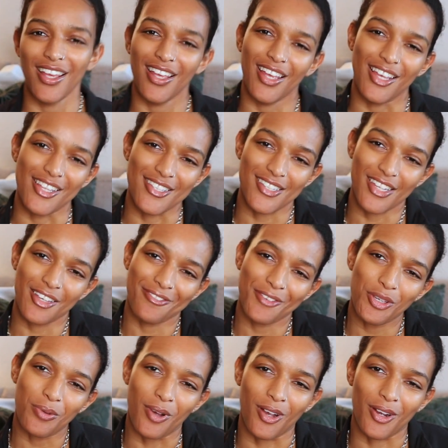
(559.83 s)
is if
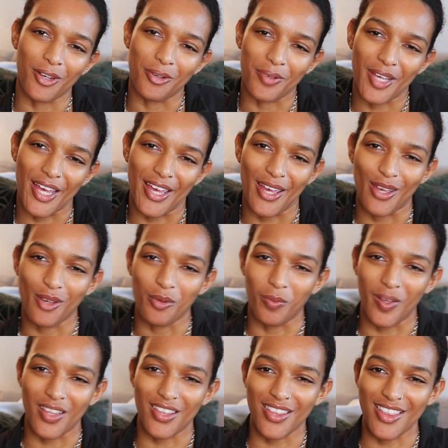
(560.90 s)
you are okay
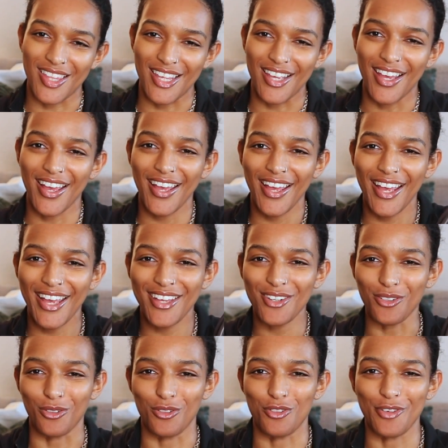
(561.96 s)
with the
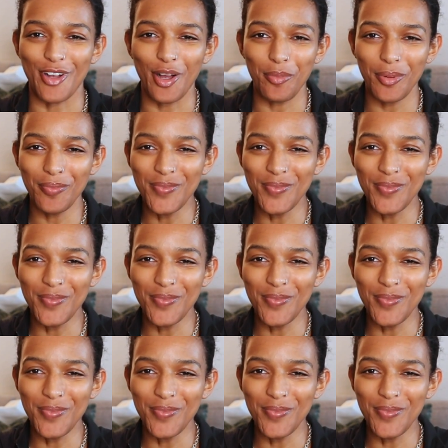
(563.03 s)
handle drop.